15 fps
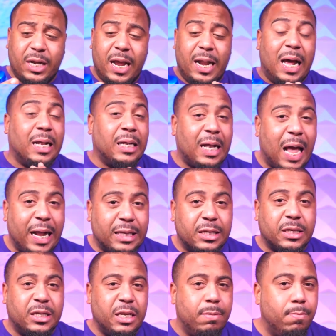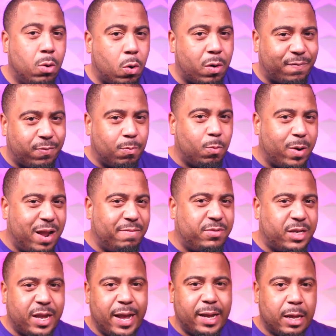and I like to see more from
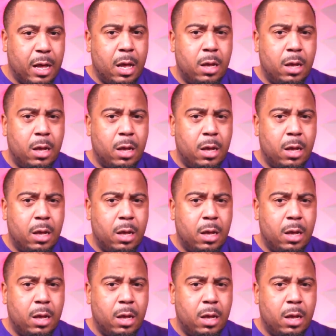RevTech.